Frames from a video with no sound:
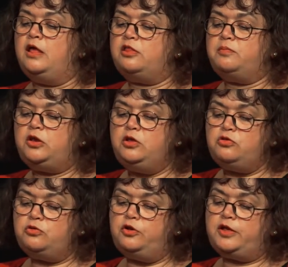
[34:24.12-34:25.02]
some
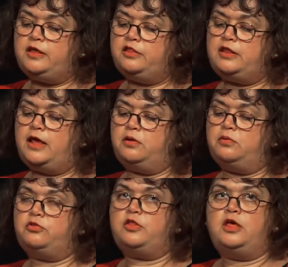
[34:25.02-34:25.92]
unusual looking
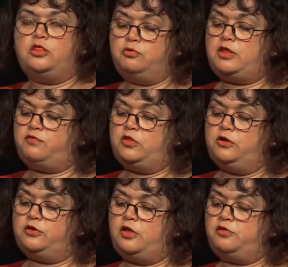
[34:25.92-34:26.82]
snails, she would have to
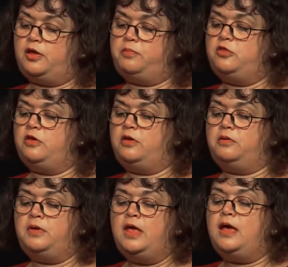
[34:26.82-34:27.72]
look those up
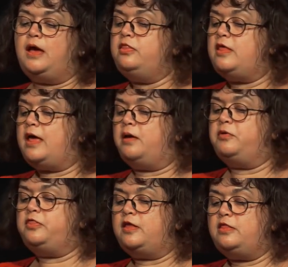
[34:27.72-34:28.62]
too, and there,
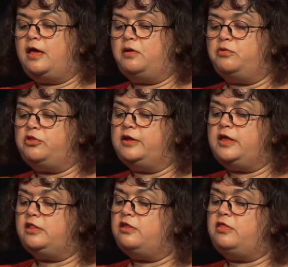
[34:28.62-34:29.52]
with their tails
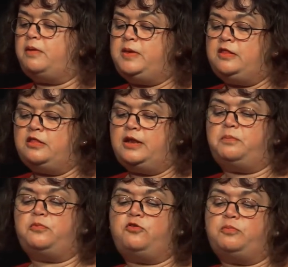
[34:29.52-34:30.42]
looking as though they'd been
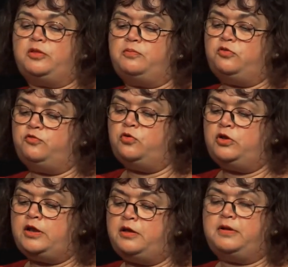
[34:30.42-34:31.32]
snipped from some of the
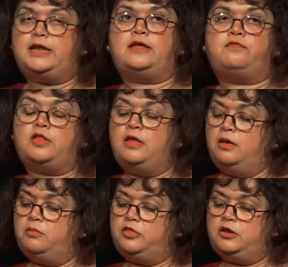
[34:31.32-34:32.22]
fallen oak leaves,
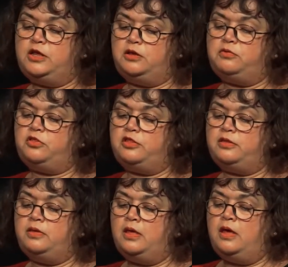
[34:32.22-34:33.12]
were the newts.
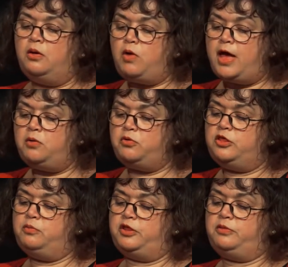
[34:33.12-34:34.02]
Wow,
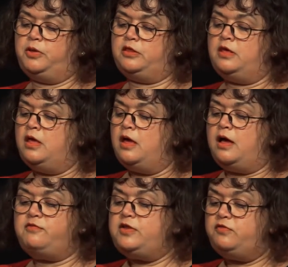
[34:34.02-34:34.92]
she whispered,
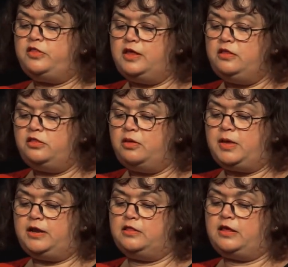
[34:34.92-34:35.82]
I've never seen so
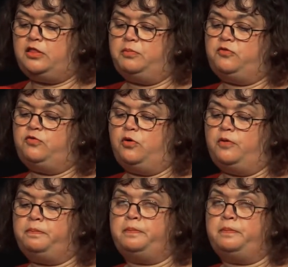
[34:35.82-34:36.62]
many together before.